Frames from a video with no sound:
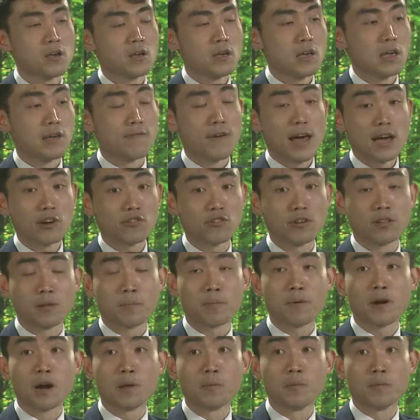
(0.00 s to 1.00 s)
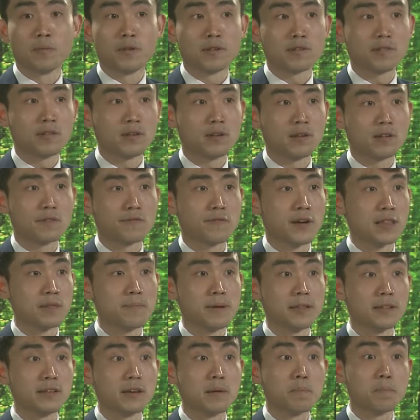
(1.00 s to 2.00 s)
If actually the problem is
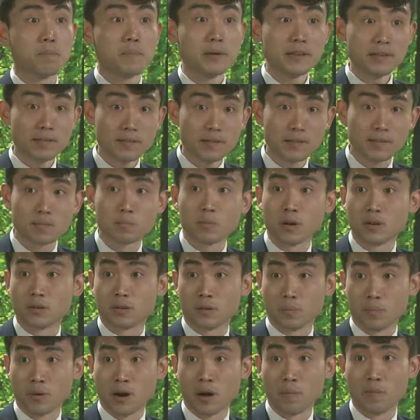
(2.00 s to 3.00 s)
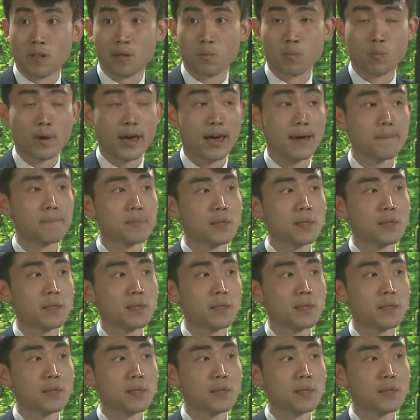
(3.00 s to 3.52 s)
fundamentally a business model problem where